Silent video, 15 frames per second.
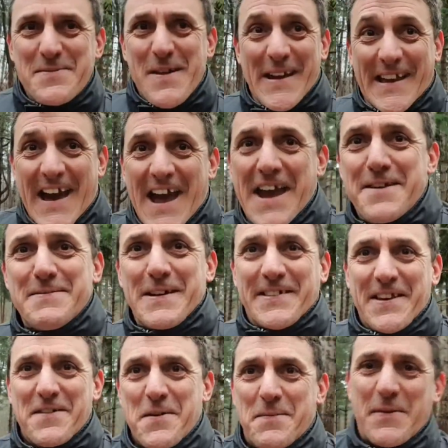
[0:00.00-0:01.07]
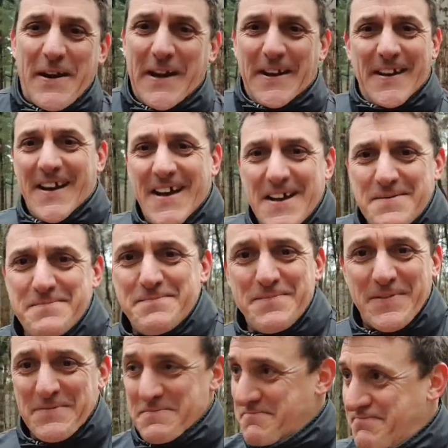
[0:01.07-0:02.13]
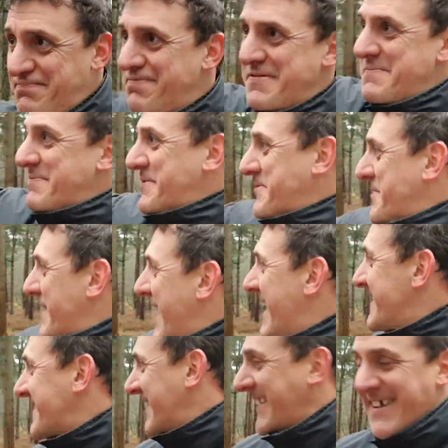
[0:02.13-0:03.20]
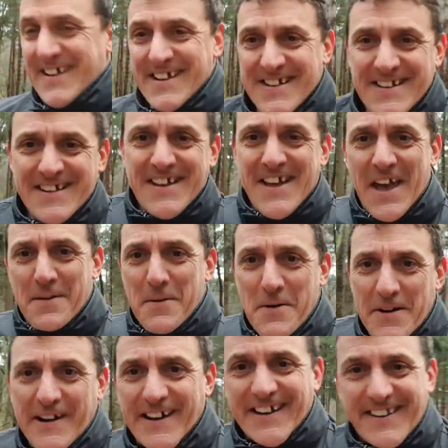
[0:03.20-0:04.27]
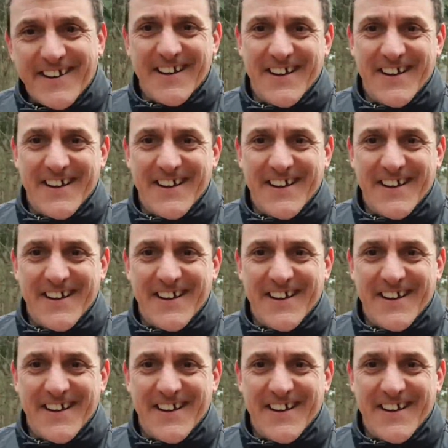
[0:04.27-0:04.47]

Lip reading: game that's ever been created. And we're in it.